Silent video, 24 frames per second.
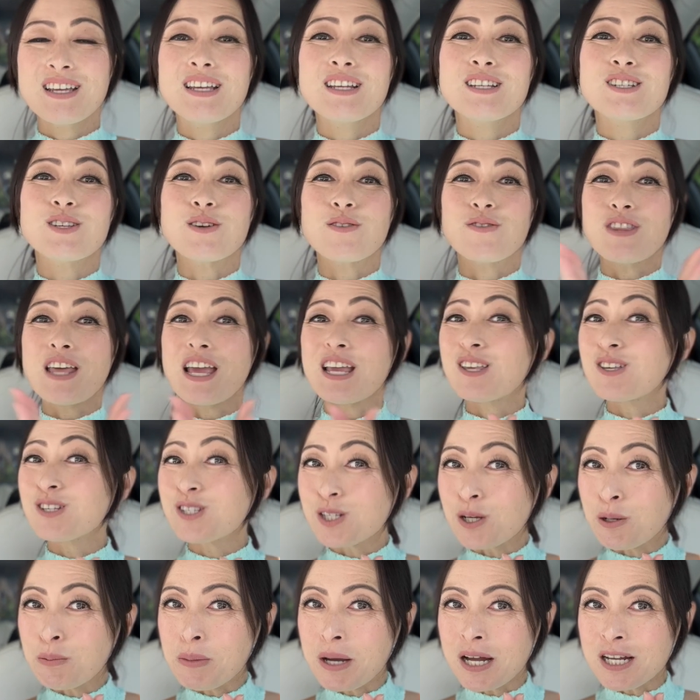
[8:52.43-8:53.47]
So thank you
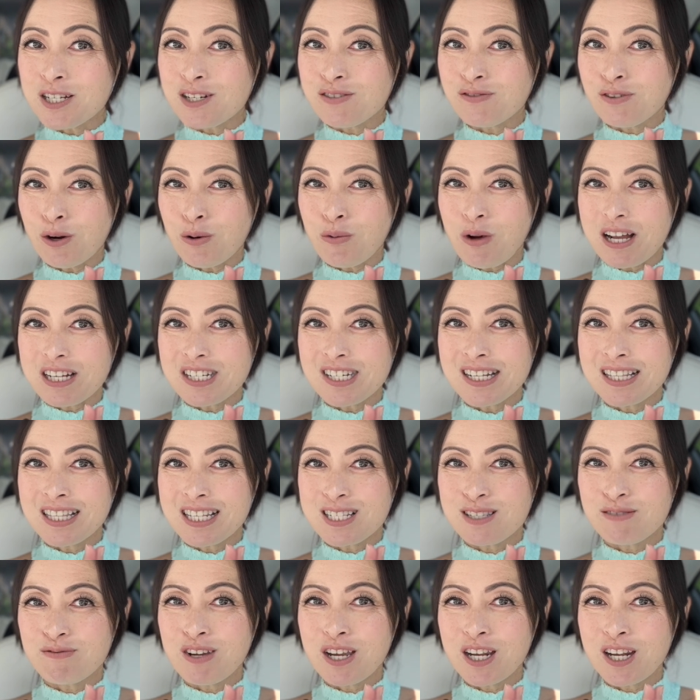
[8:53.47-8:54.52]
so much for watching
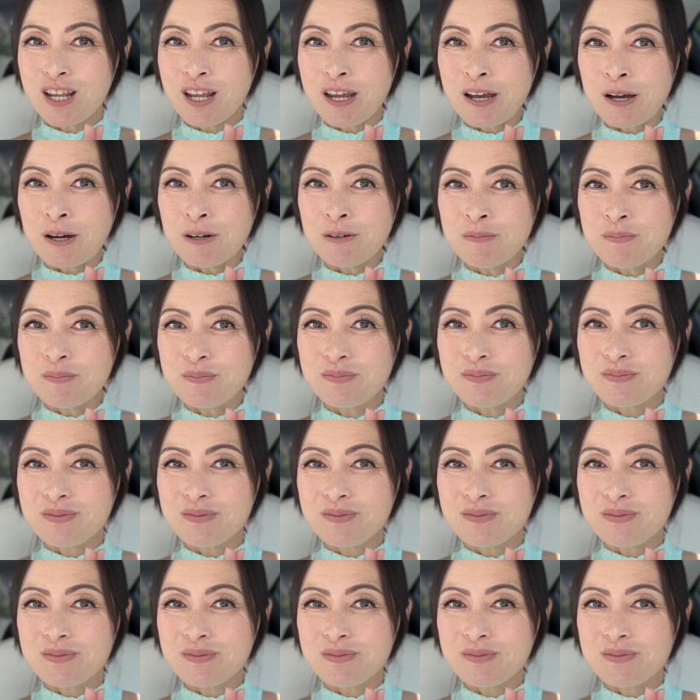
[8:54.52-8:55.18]
this video.